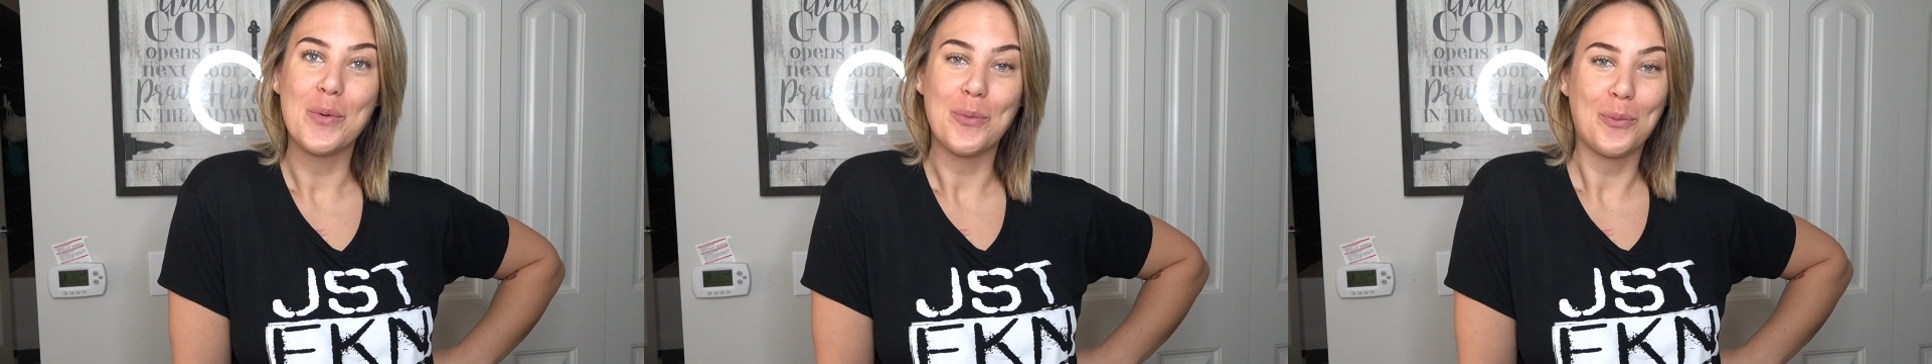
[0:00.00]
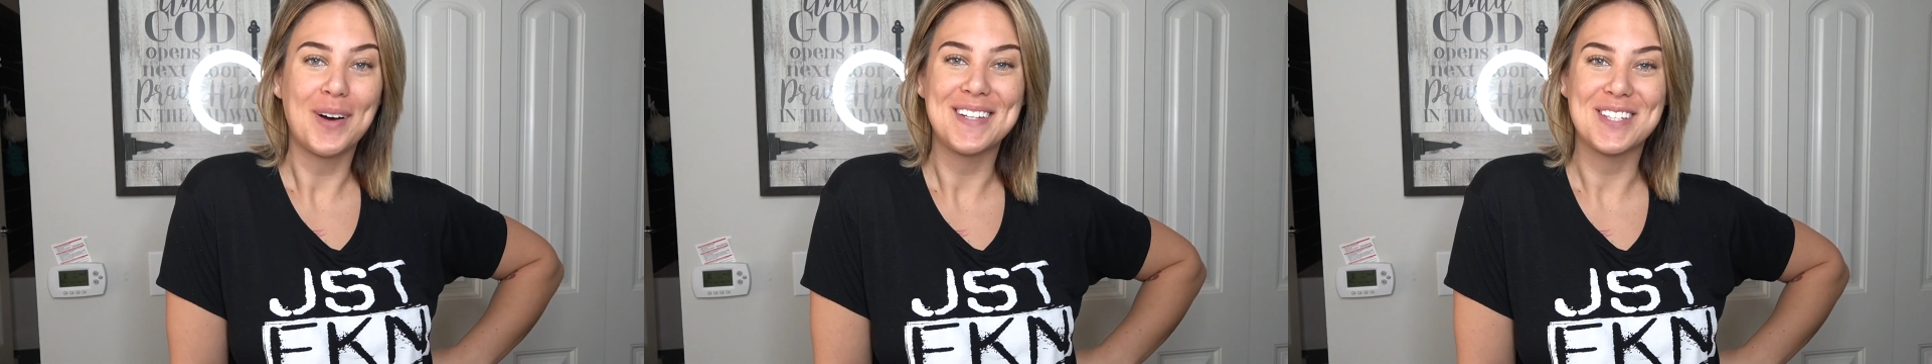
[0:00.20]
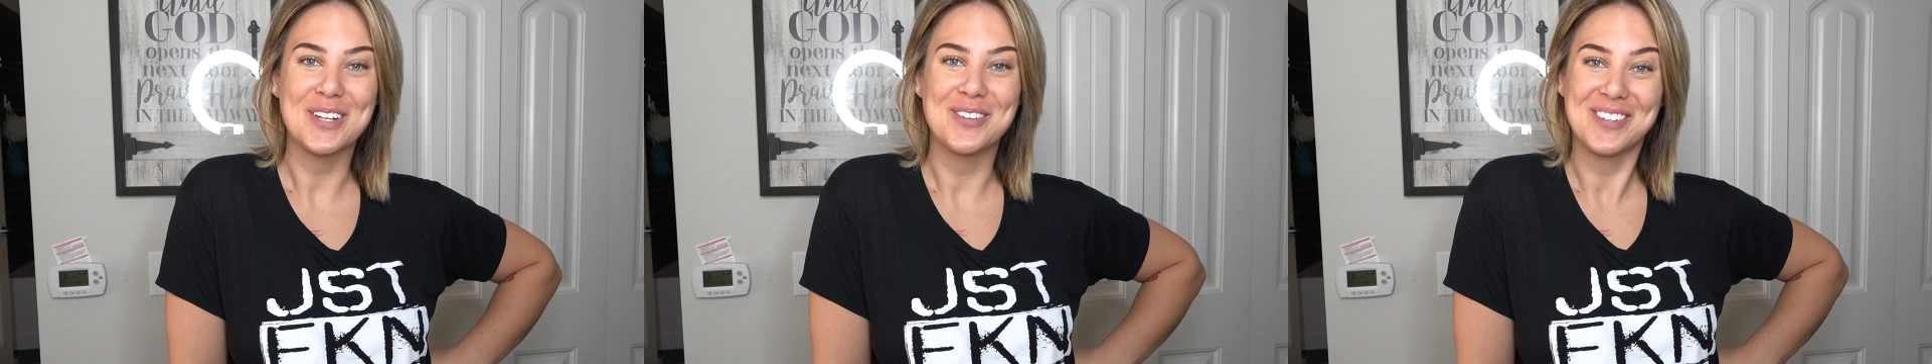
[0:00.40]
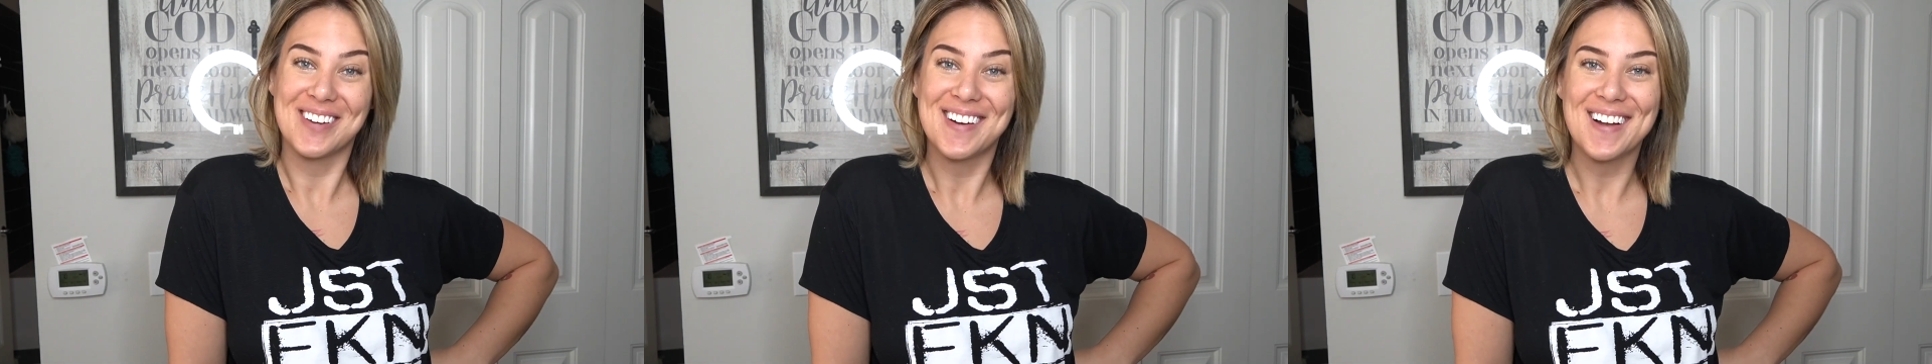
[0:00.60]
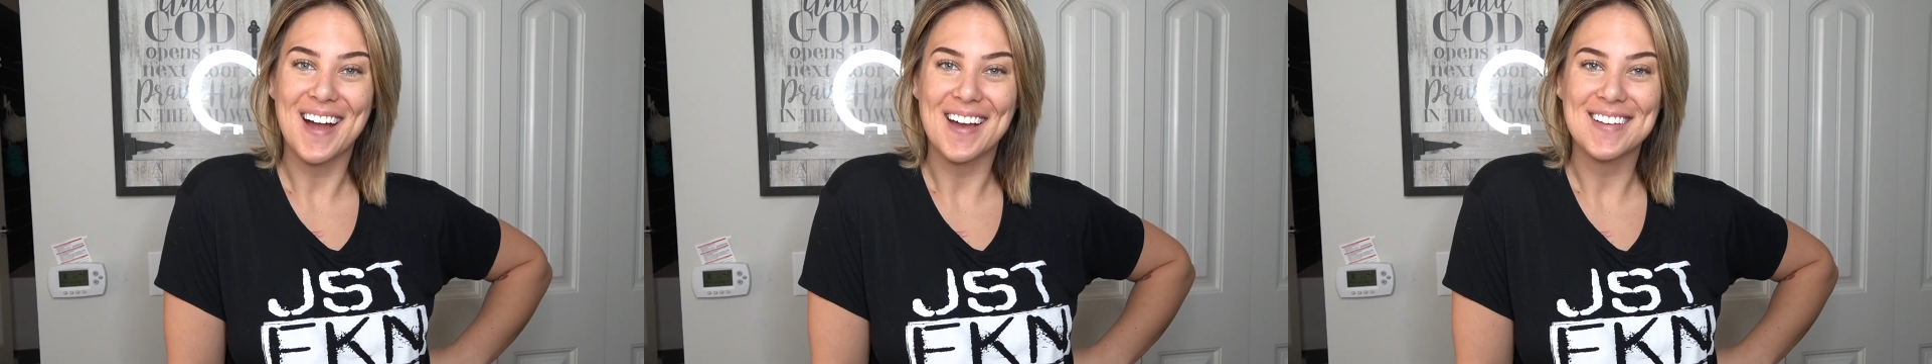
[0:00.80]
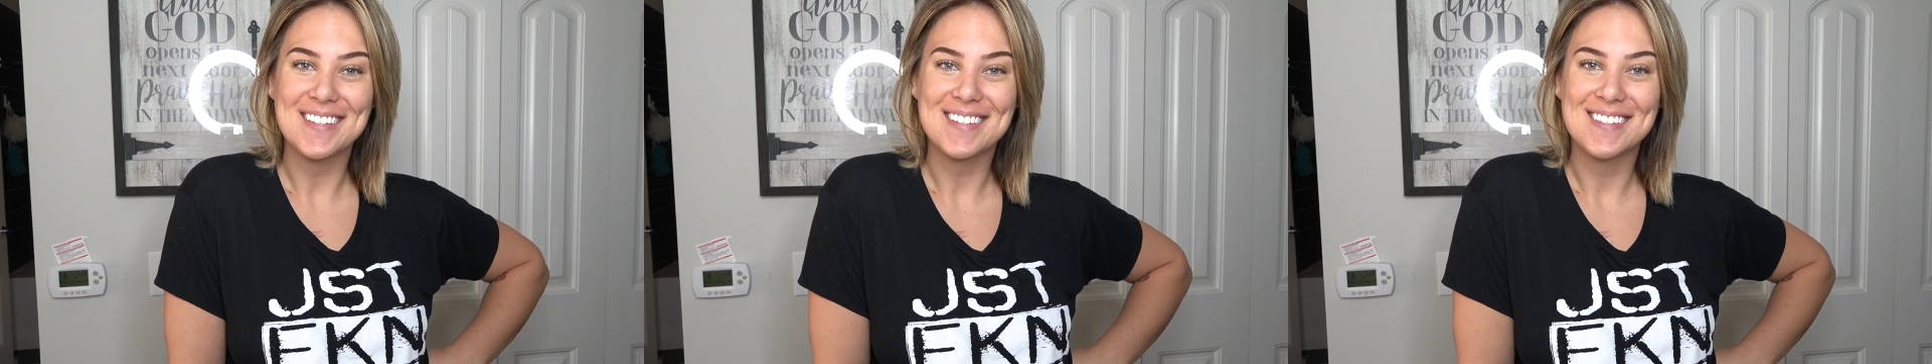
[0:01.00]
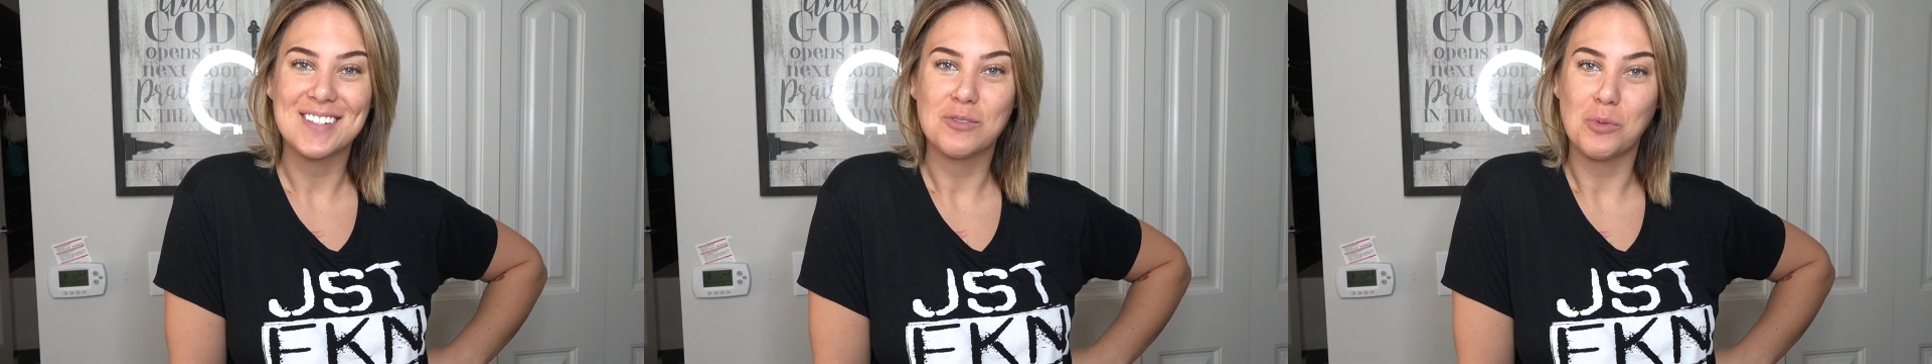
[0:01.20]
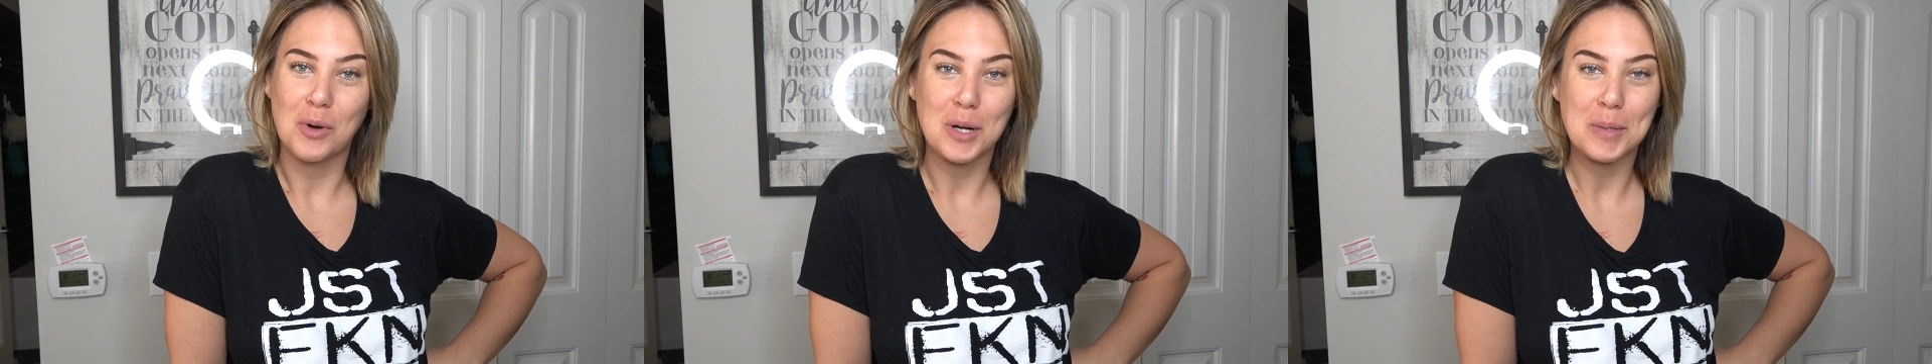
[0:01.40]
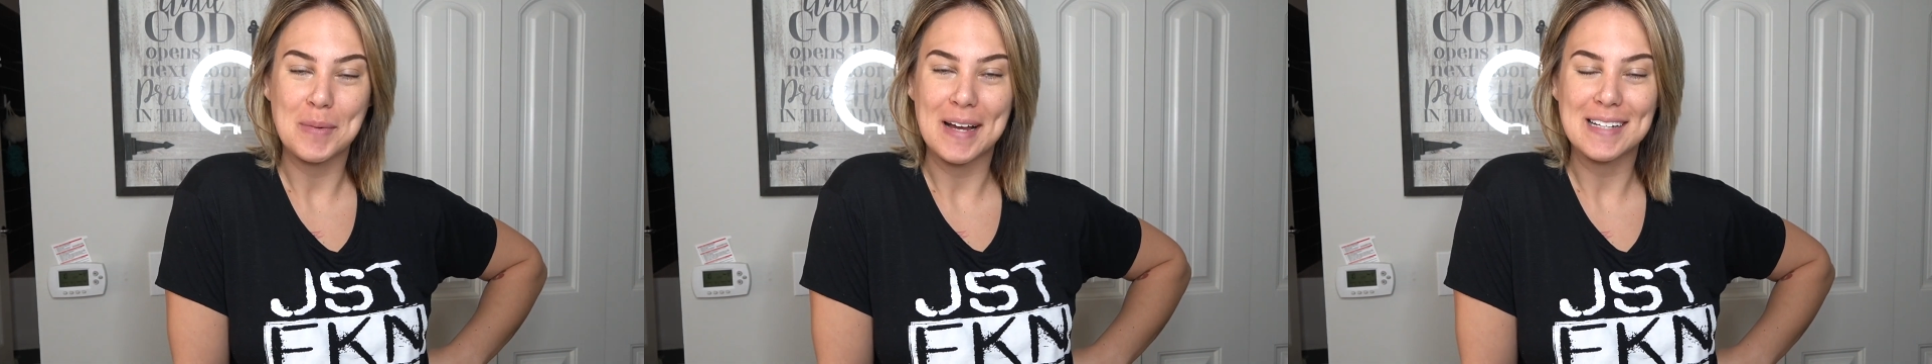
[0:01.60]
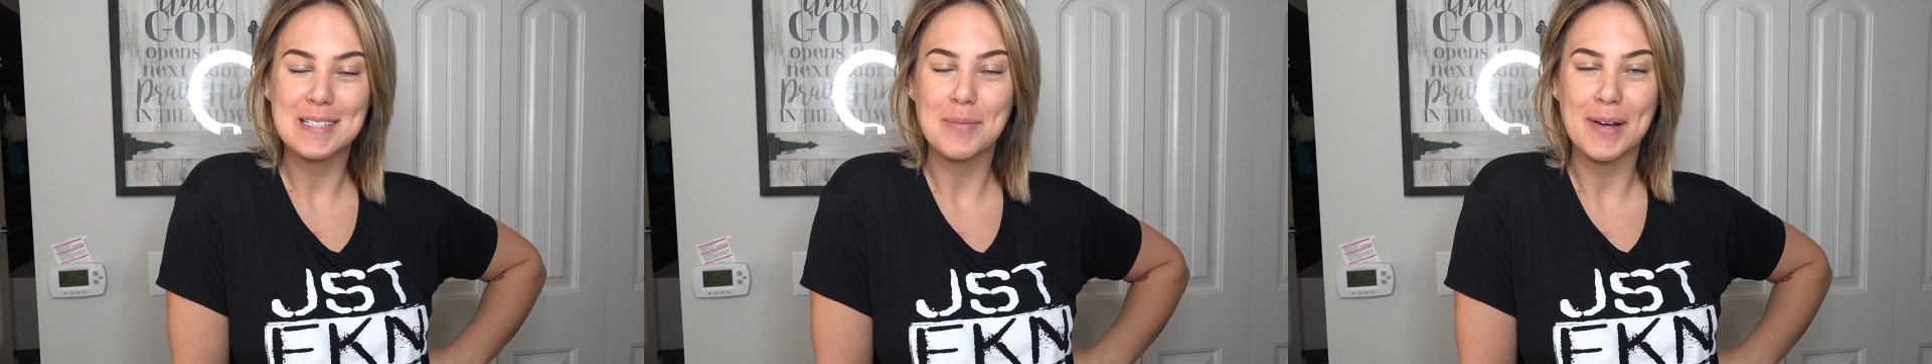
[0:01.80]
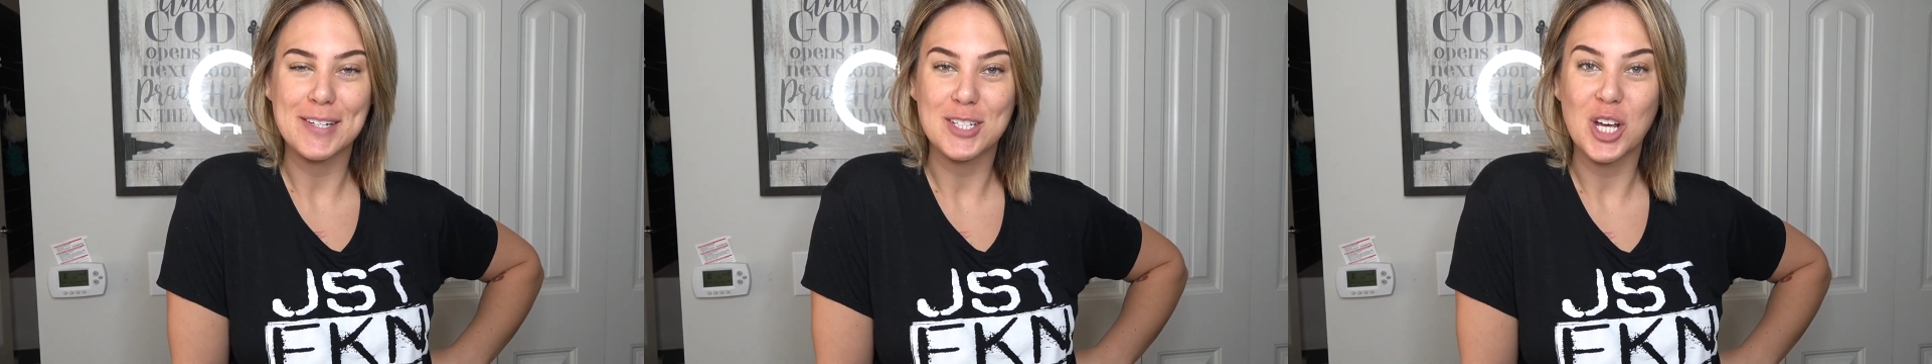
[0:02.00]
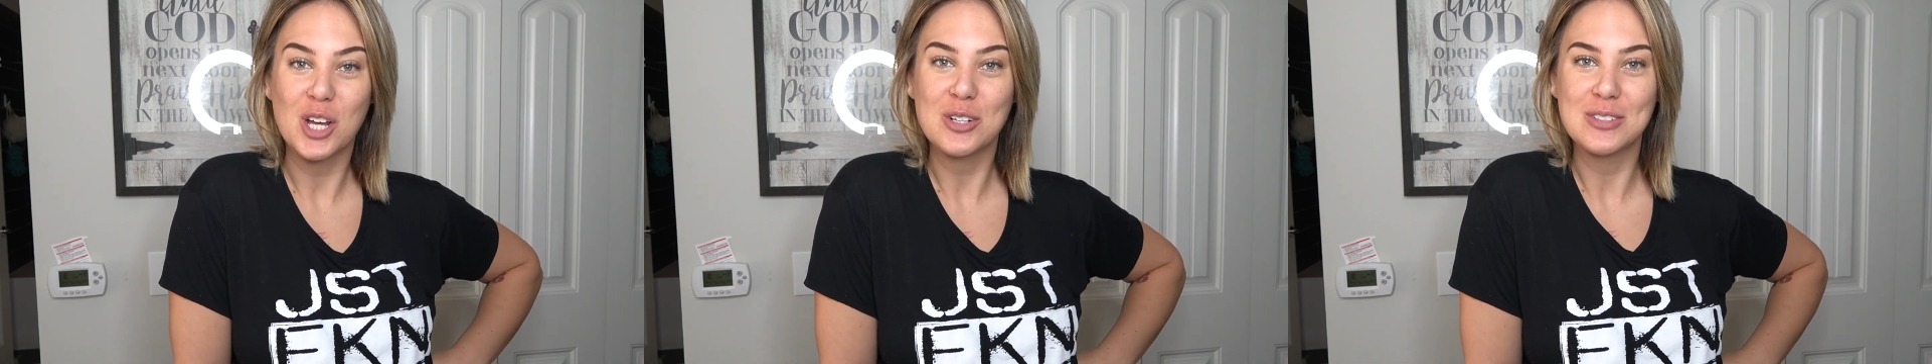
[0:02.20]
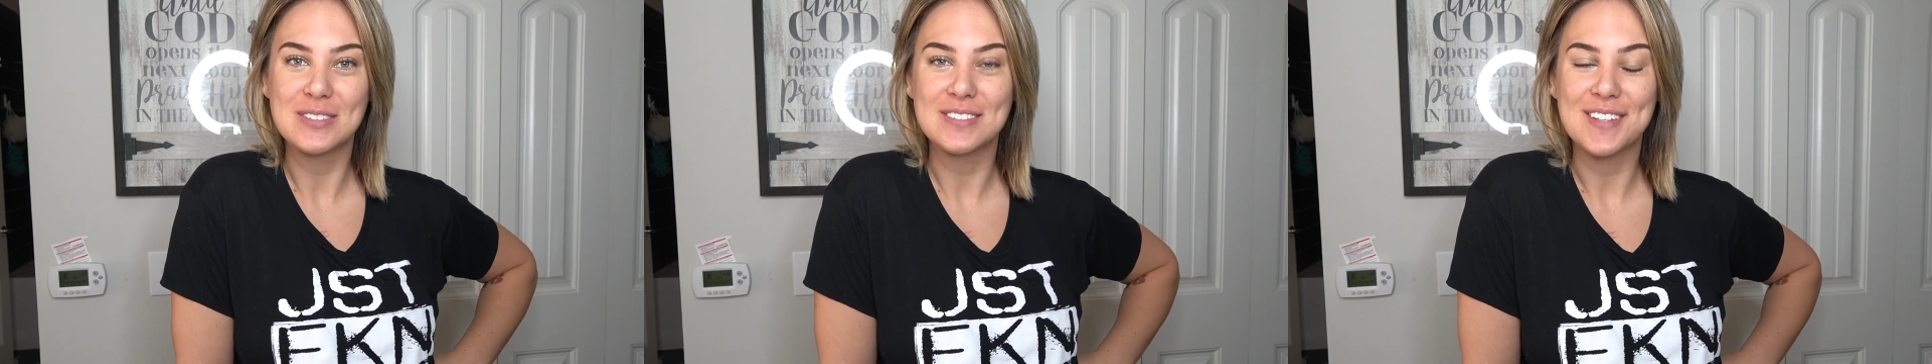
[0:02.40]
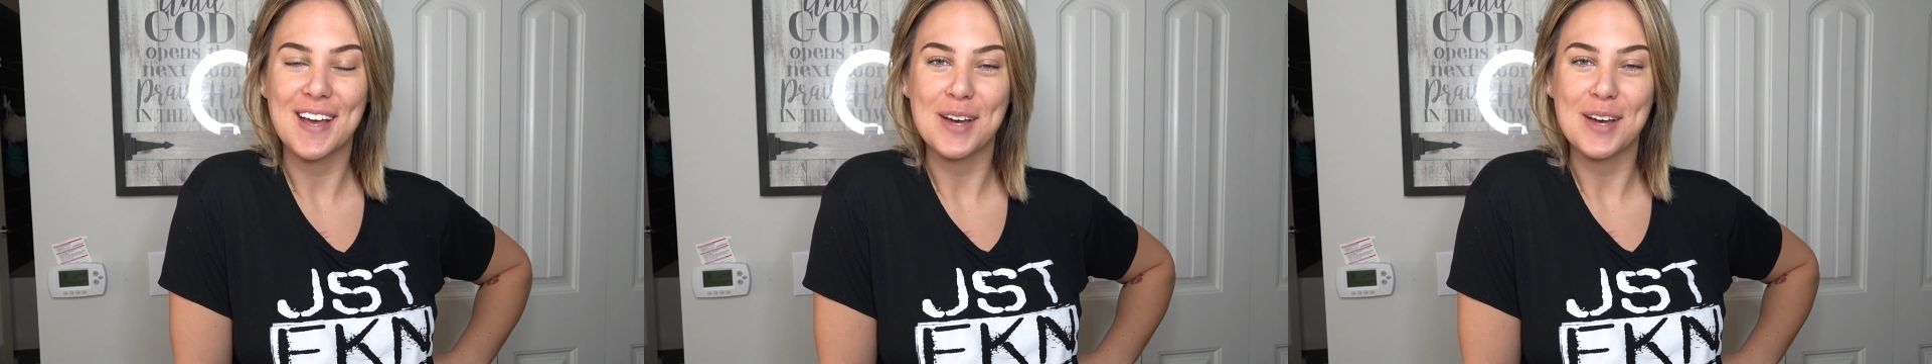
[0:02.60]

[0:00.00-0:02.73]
What's going on, guys? Welcome back to my channel.